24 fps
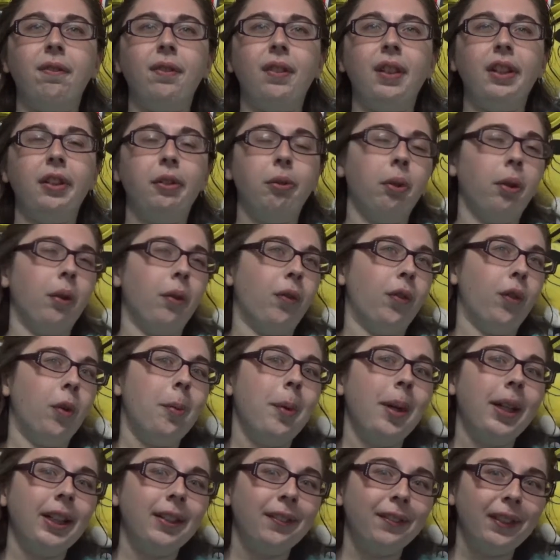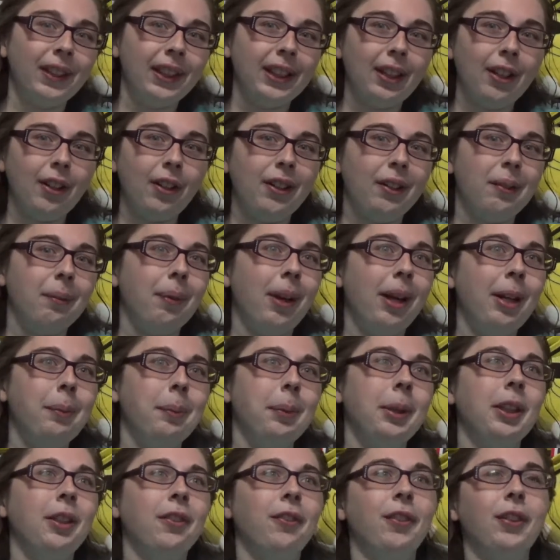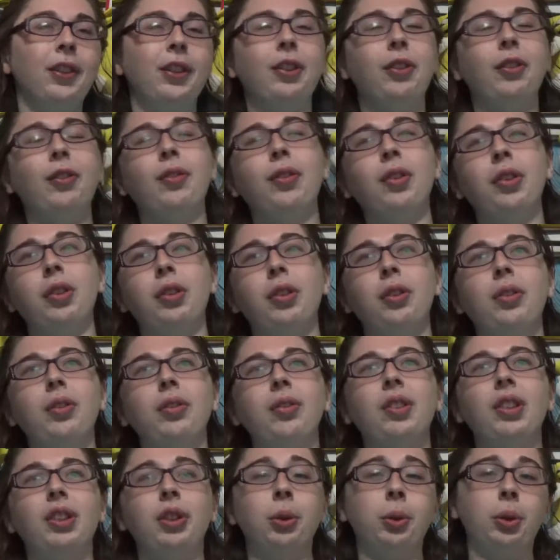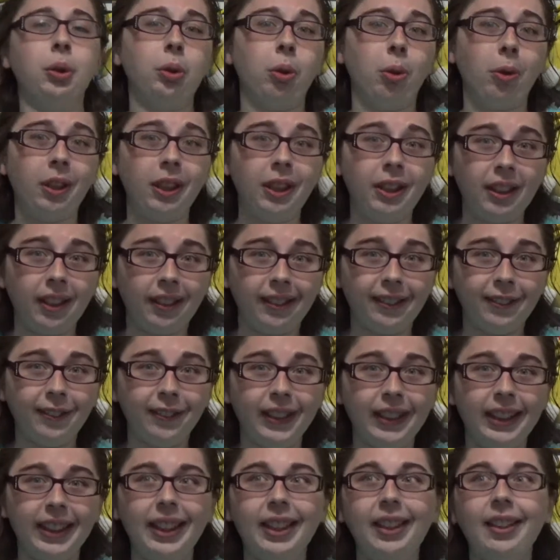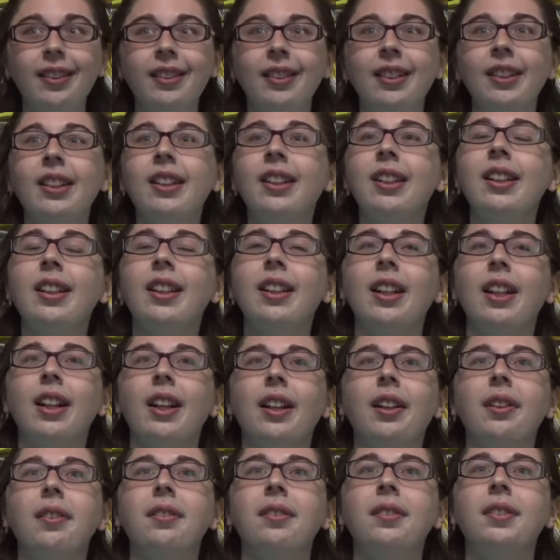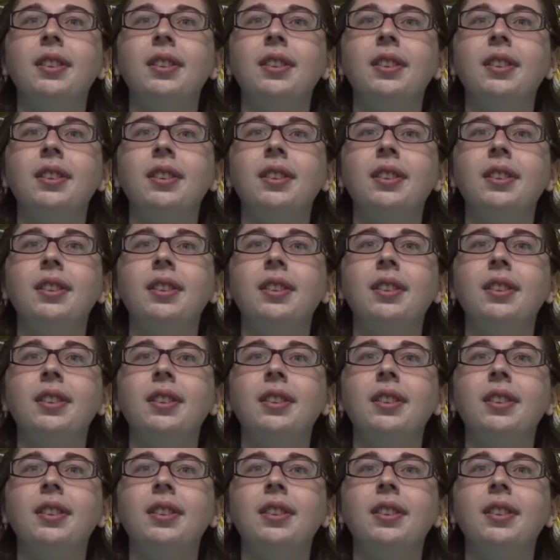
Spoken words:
intro to filmmaking video, and might be a visual storytelling video. I